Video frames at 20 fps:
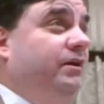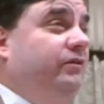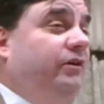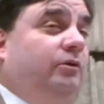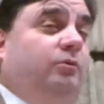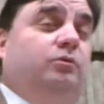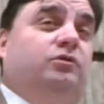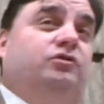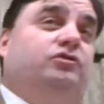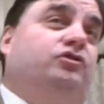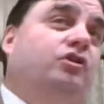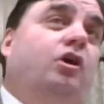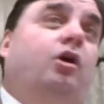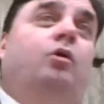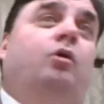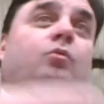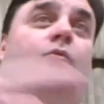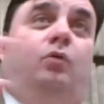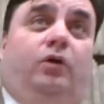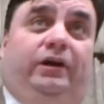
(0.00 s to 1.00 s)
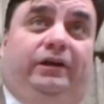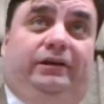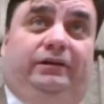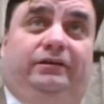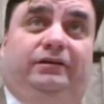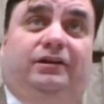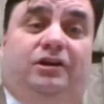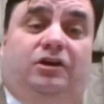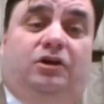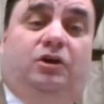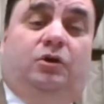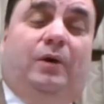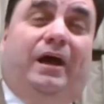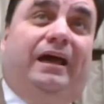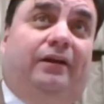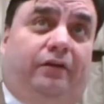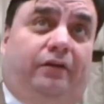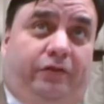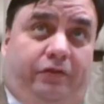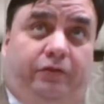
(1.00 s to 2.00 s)
there was no one who
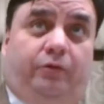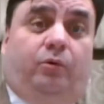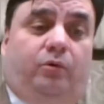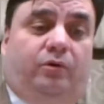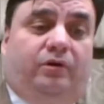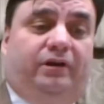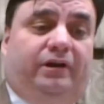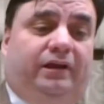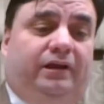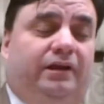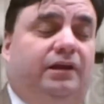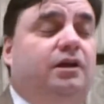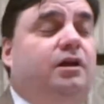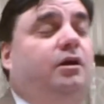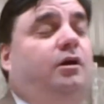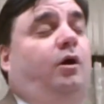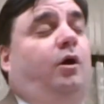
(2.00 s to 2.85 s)
had authority